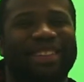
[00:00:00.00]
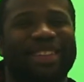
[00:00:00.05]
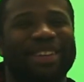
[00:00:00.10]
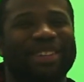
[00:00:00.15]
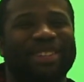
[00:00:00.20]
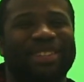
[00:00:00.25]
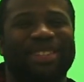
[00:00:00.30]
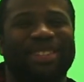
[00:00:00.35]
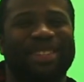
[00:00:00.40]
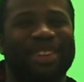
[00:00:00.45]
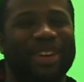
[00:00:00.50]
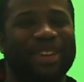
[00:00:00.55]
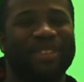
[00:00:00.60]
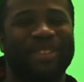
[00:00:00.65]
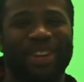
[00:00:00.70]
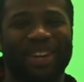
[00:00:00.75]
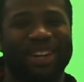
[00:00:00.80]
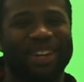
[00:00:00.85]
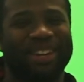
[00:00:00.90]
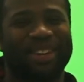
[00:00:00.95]
There's so
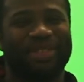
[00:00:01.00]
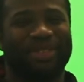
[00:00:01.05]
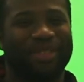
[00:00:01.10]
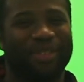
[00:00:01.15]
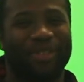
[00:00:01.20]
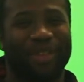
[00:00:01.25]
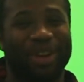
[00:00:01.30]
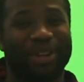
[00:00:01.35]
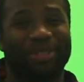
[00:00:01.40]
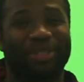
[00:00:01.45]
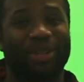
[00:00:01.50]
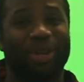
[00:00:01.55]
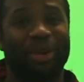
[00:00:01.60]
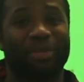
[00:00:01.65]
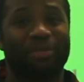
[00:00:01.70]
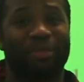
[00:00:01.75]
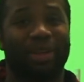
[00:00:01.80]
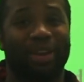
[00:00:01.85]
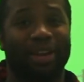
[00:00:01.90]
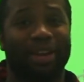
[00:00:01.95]
many different ways you
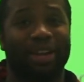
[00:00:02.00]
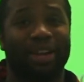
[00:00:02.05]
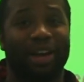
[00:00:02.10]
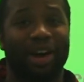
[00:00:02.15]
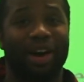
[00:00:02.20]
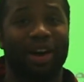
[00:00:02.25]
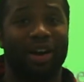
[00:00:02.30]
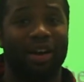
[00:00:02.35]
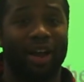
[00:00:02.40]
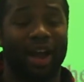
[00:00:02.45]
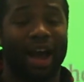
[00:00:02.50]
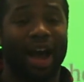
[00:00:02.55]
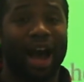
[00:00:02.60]
can play a gong.